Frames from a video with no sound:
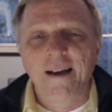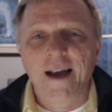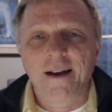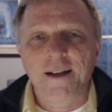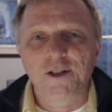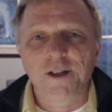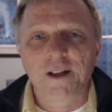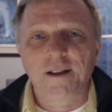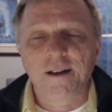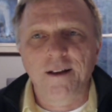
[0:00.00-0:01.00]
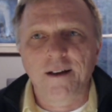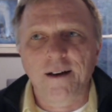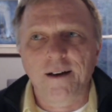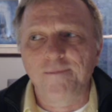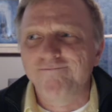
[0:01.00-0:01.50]
and get you to think
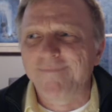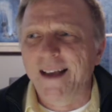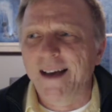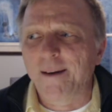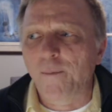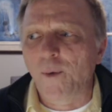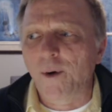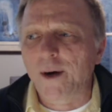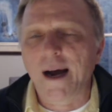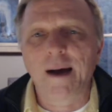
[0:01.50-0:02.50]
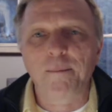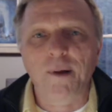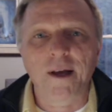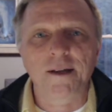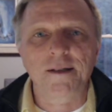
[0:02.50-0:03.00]
at a more
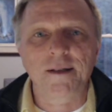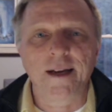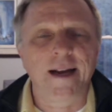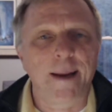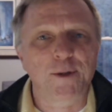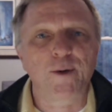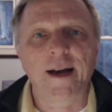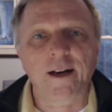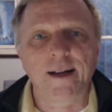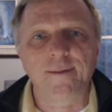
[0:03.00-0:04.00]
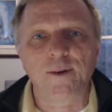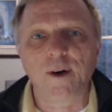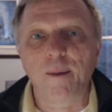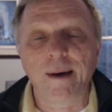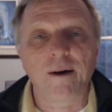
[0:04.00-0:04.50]
complex and abstract level
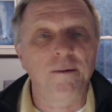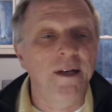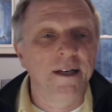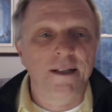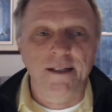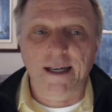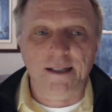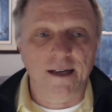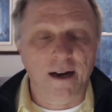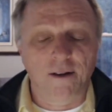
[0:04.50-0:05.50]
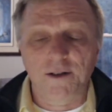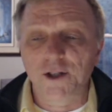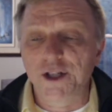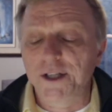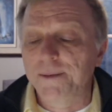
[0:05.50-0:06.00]
about
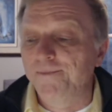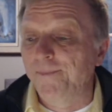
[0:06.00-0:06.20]
technology,